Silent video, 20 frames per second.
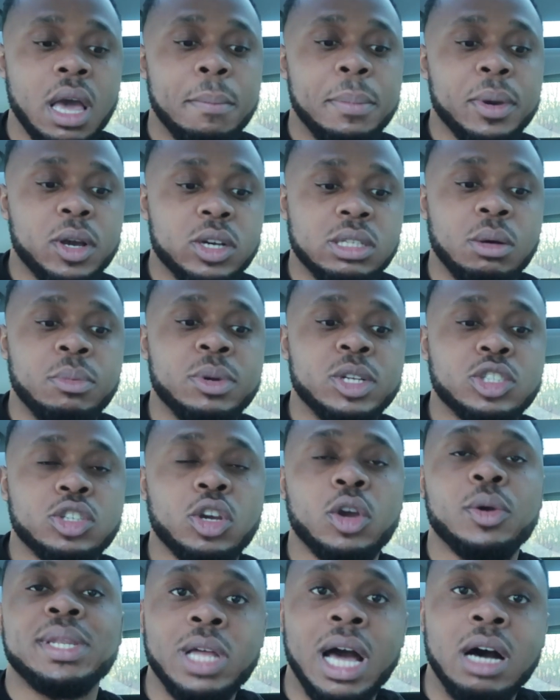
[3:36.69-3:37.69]
because I want to show
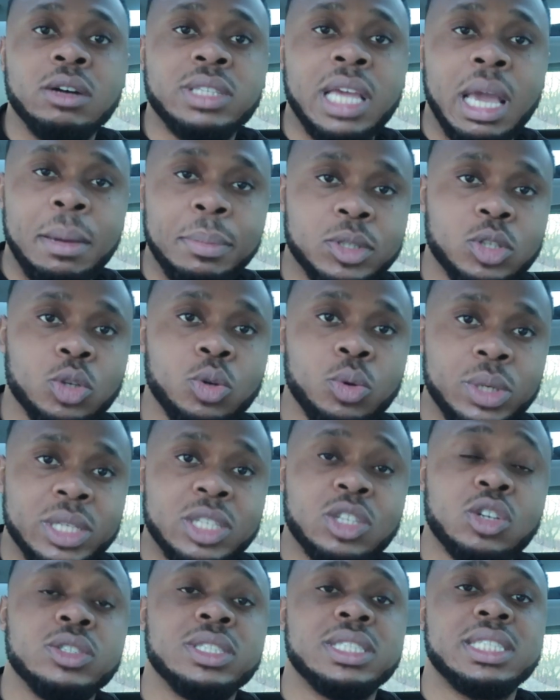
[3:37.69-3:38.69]
you that I was able to do
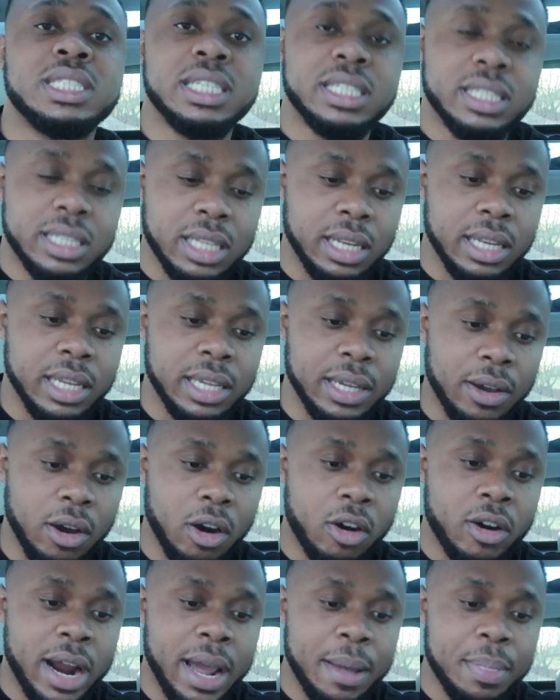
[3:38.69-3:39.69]
this consistently,
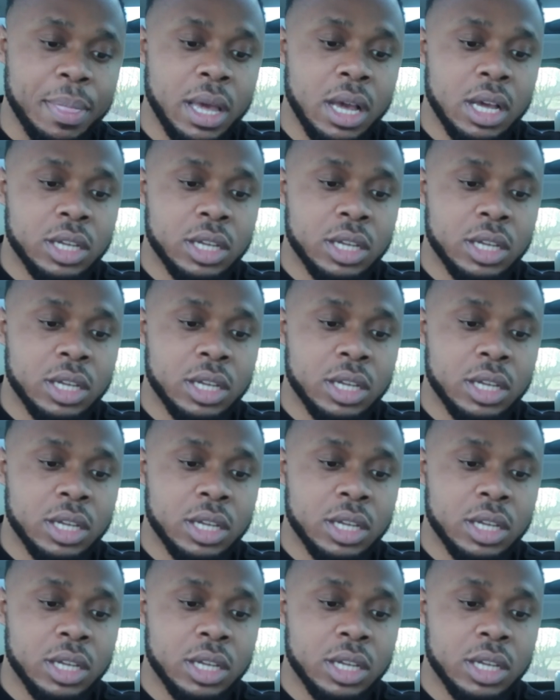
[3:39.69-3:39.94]
all right?